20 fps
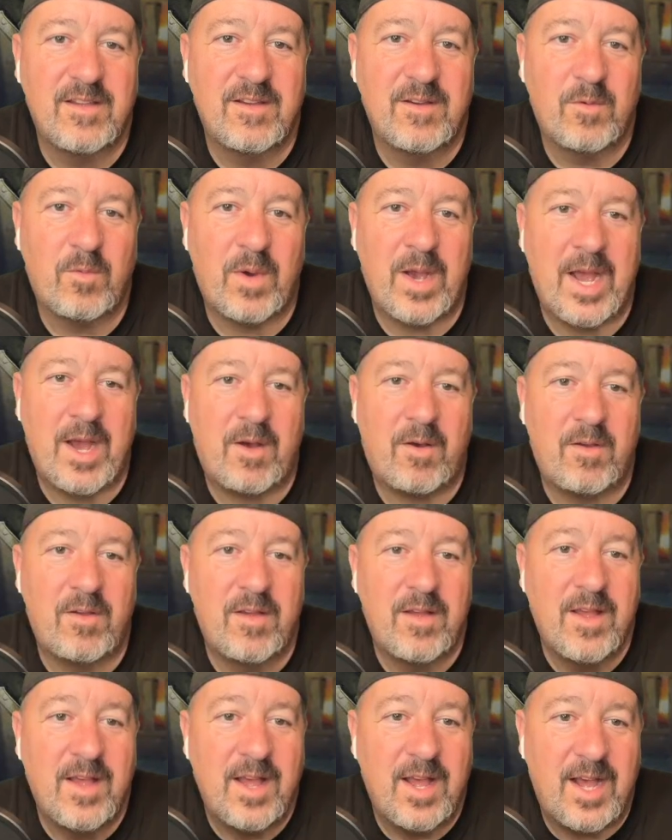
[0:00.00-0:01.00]
Wow.
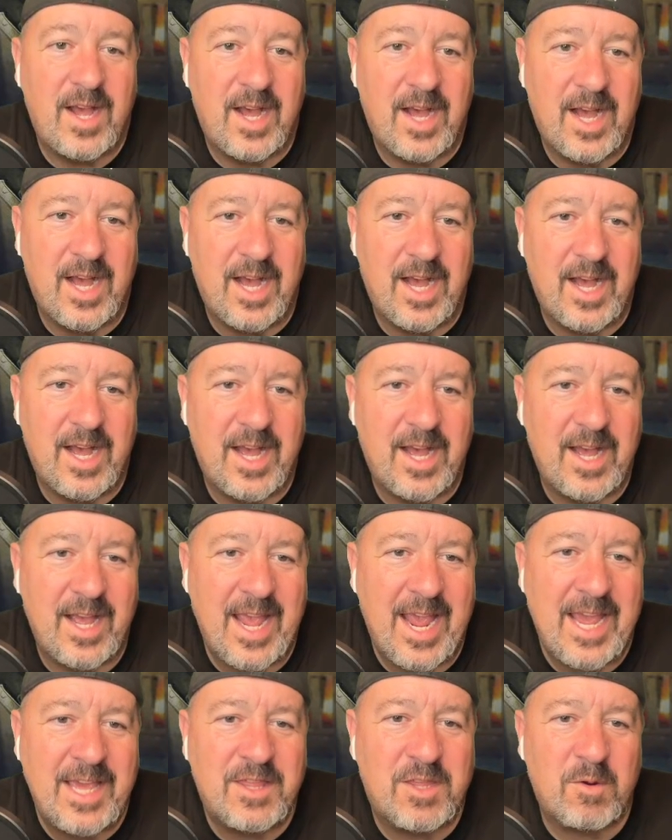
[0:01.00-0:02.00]

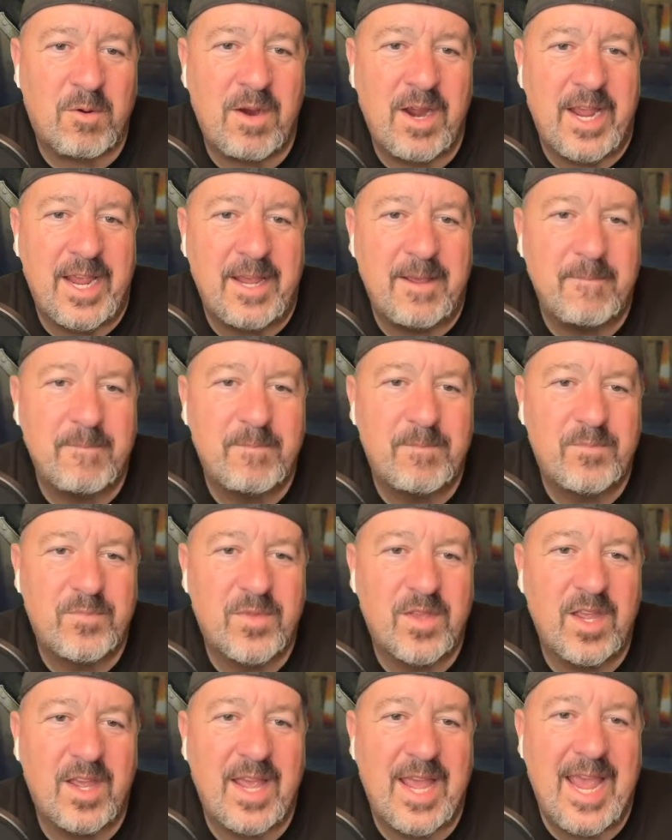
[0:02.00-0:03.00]
A3,
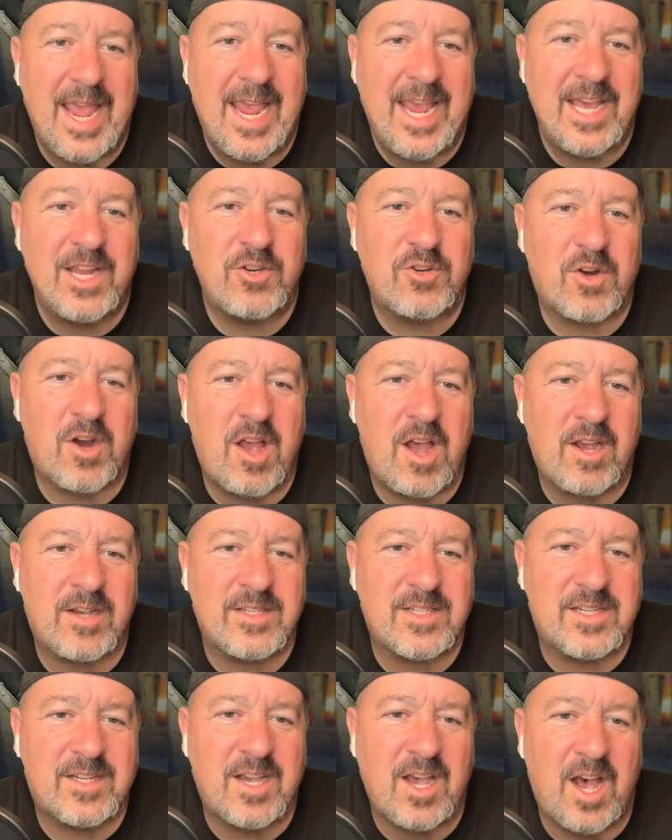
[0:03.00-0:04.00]

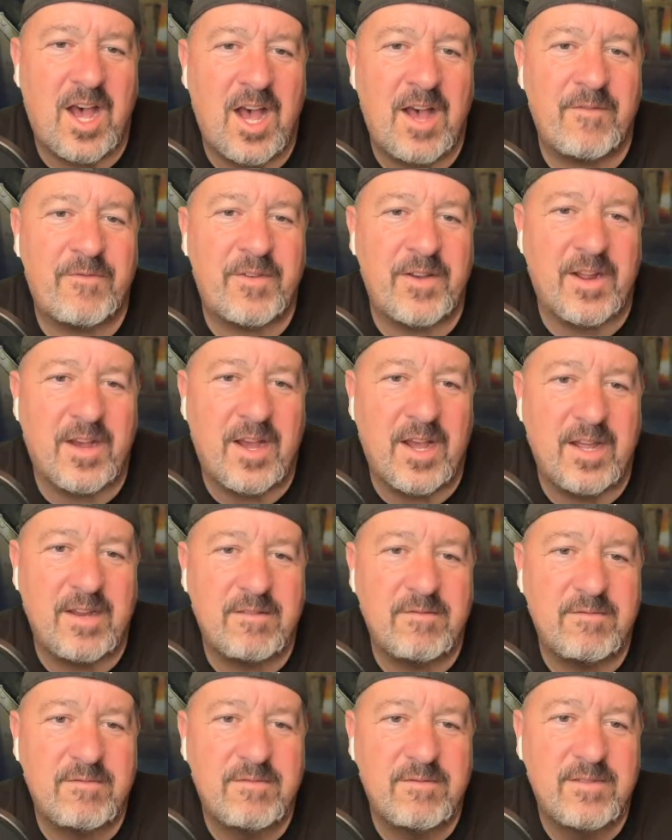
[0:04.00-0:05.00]
Androx Confidant.
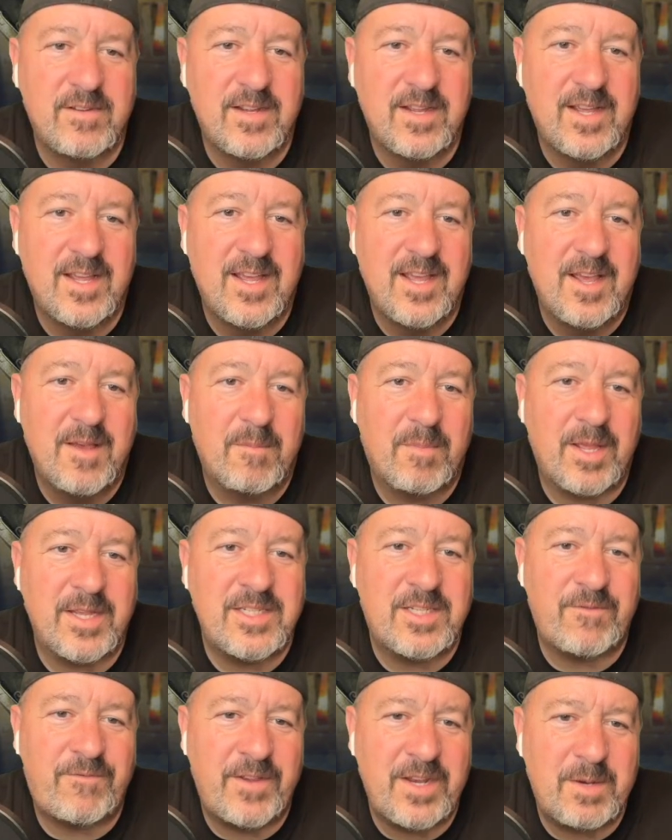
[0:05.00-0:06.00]

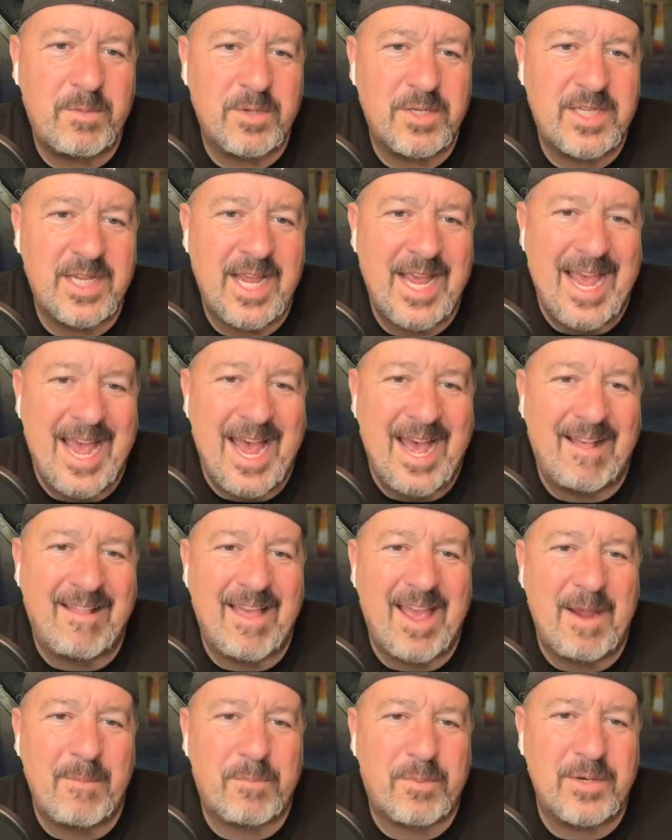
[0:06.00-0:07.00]
Places 50%
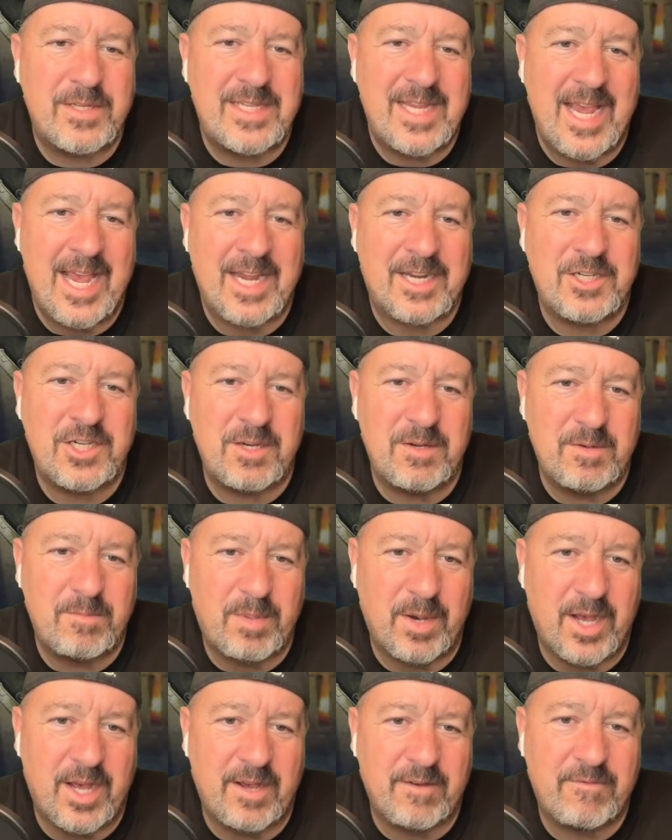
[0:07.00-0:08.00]
ally protection
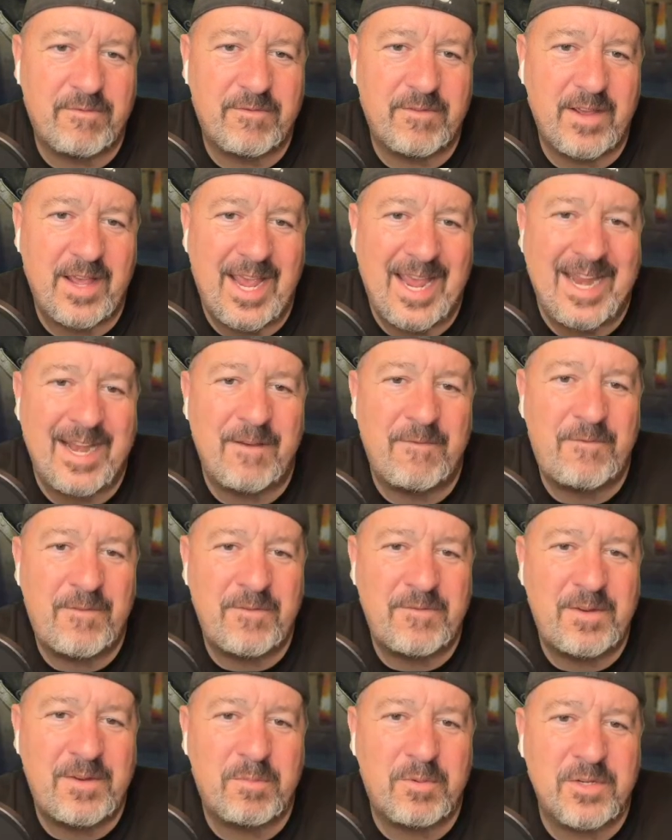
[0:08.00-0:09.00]
buff and a
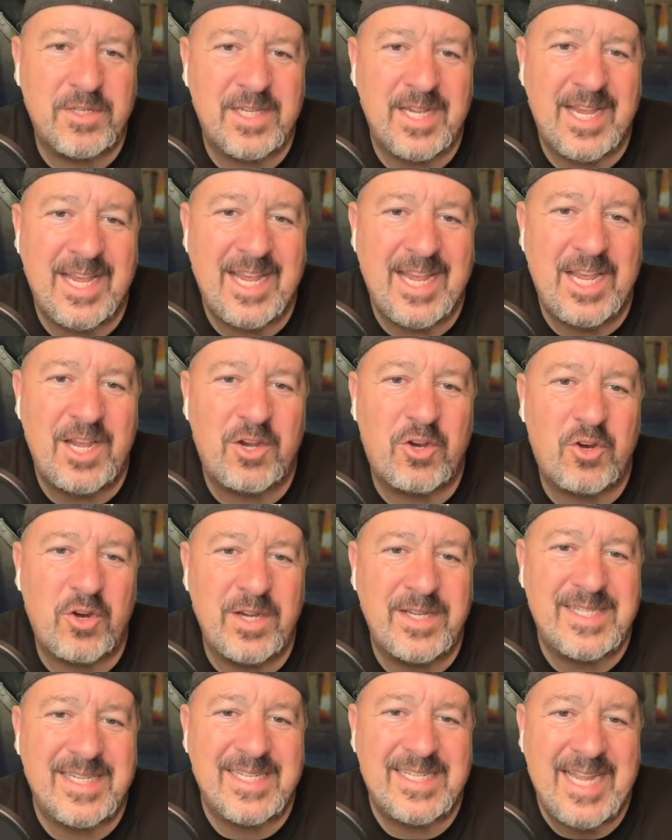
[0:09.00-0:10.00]
50%
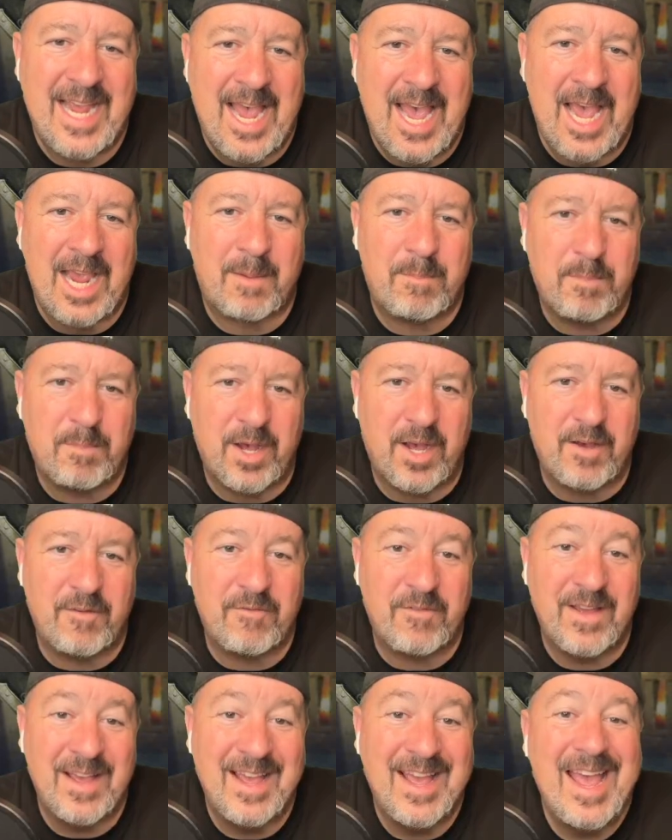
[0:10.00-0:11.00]
increase attack
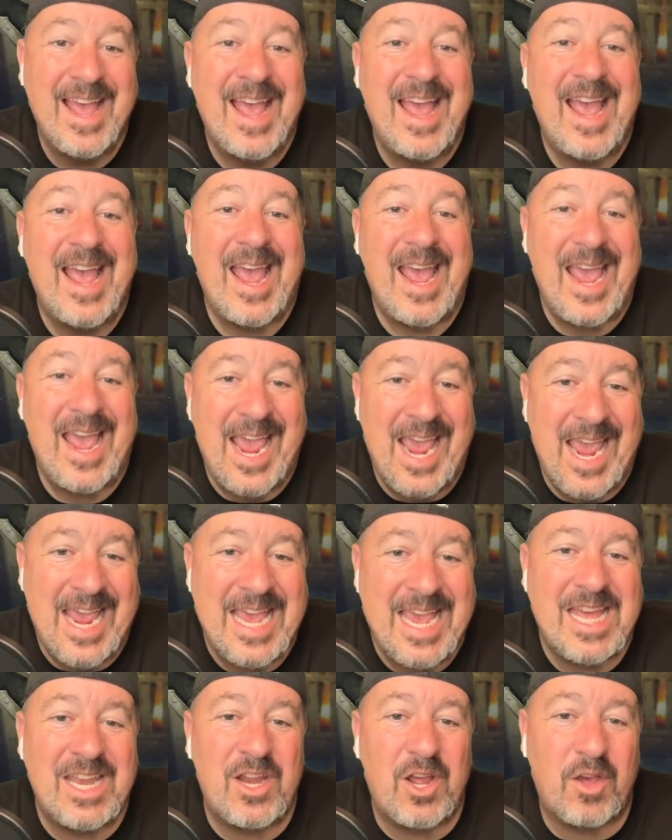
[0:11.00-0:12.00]
buff
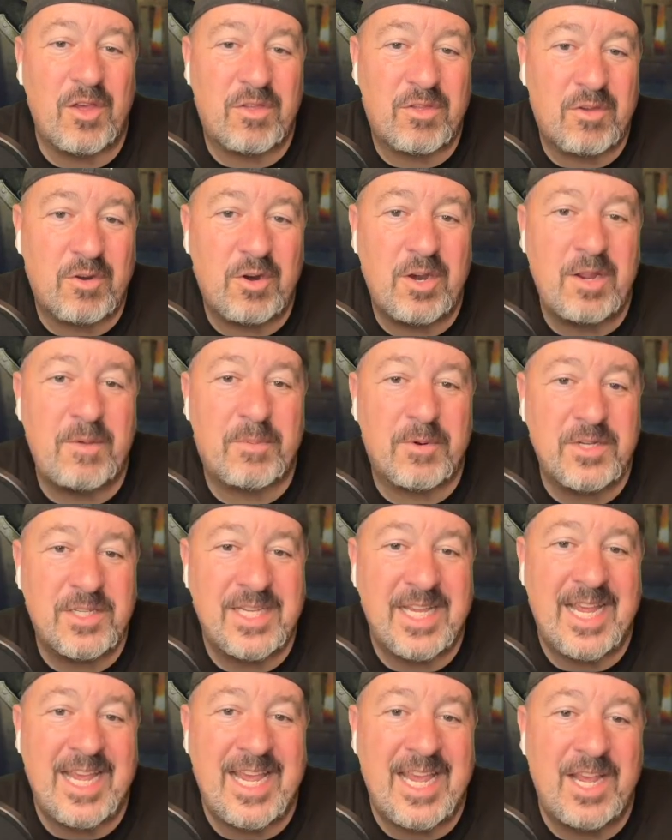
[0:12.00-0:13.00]
and a
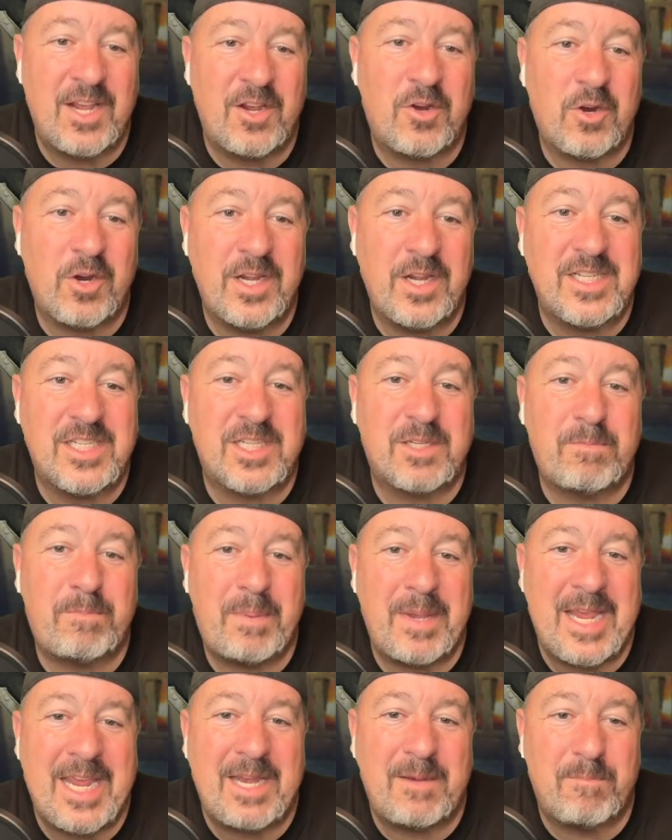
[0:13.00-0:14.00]
30% increase
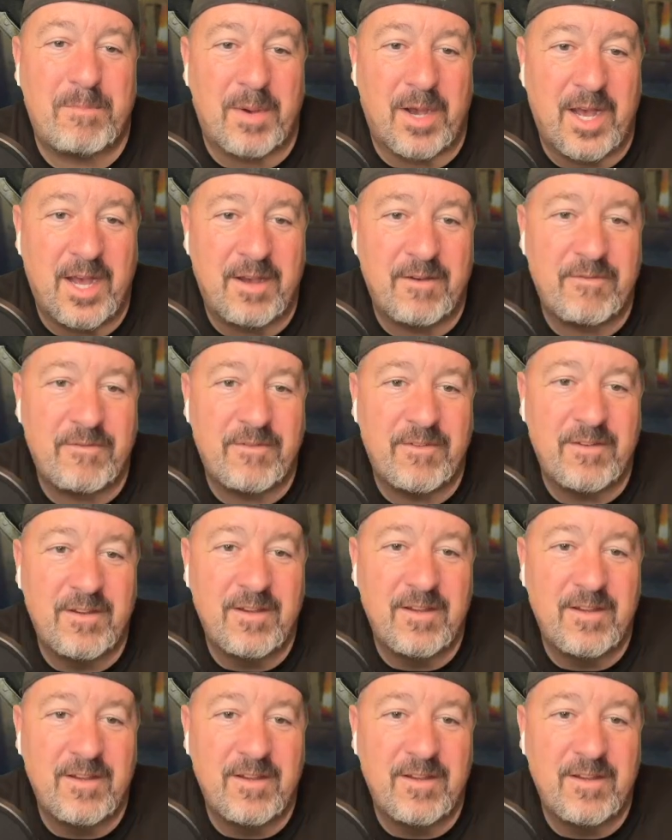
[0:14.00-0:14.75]
speed buff